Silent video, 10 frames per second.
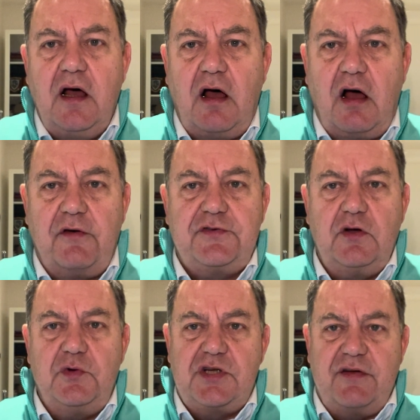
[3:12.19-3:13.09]
after
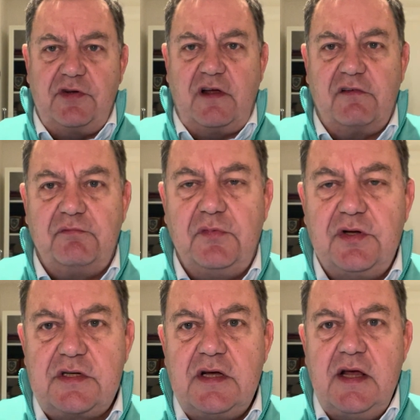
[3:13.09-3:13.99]
whichever
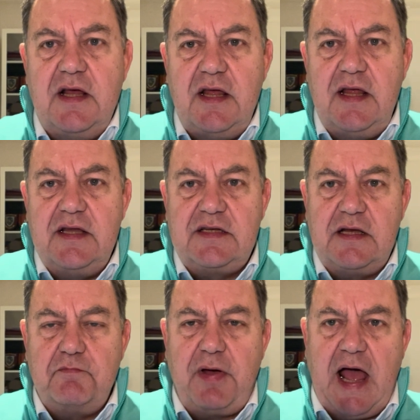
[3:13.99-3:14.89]
government is
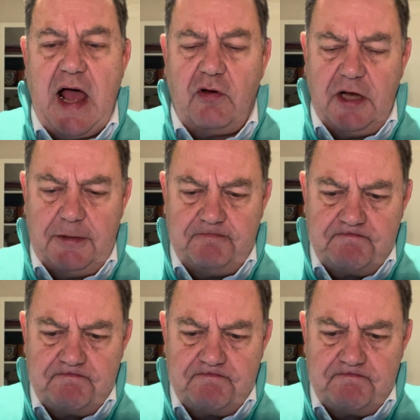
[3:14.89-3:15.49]
in power?